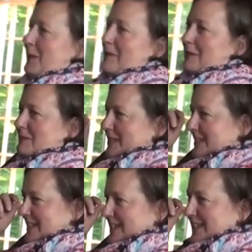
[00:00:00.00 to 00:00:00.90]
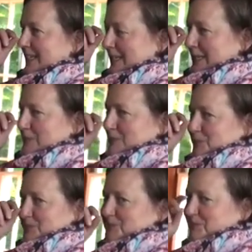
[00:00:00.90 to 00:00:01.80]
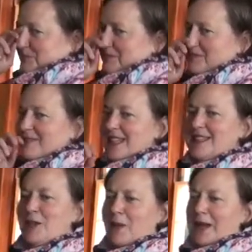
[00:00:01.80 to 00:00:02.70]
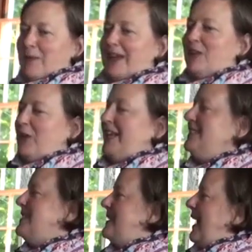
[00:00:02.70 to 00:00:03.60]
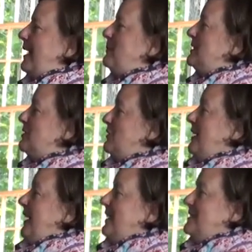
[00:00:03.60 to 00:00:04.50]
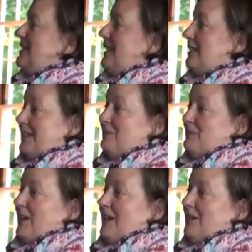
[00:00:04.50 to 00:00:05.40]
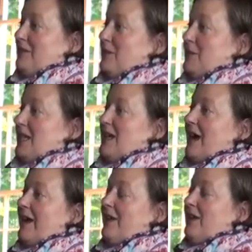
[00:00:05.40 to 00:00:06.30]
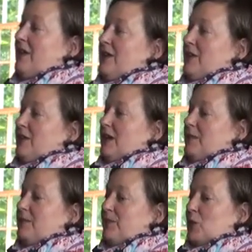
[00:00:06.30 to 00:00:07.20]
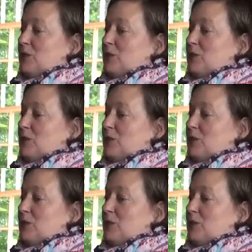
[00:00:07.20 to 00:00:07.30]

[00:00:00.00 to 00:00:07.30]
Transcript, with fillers: problem. Um, so anyway, grains happened sort of accidentally uh, for me. I um,